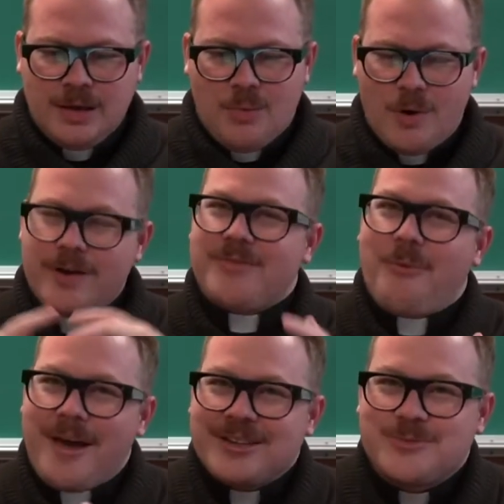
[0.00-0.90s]
one of the
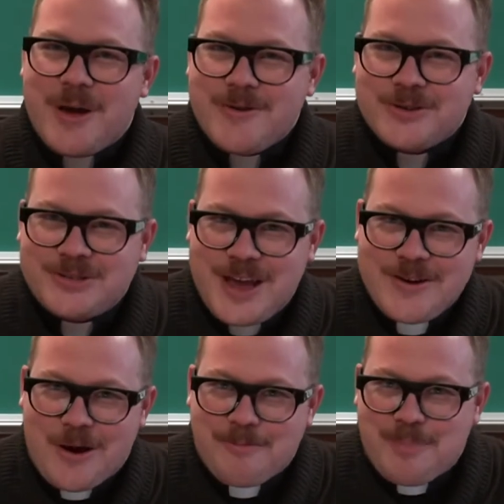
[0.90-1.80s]
ways we
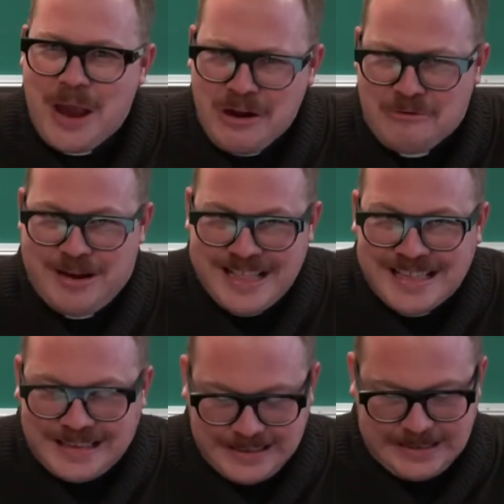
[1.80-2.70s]
understand our
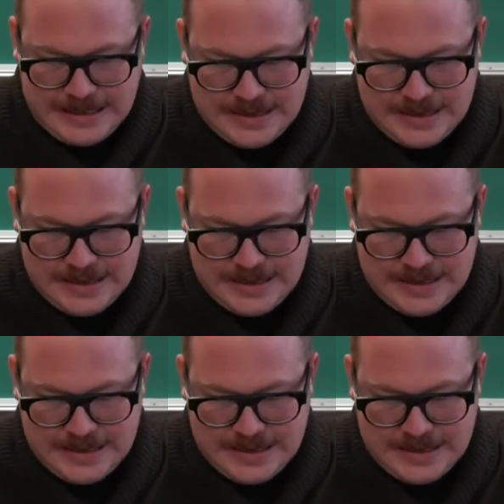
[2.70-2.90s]
parents